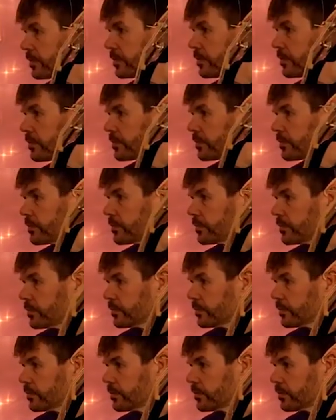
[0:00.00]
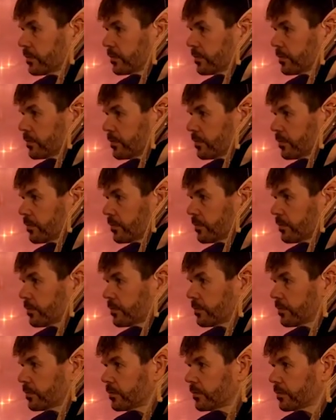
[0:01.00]

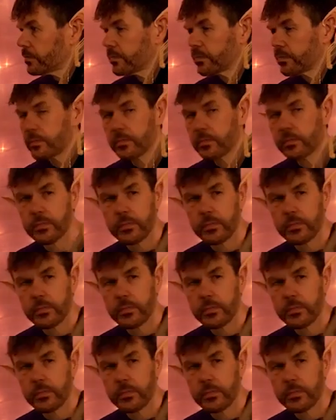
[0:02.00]
(not speaking)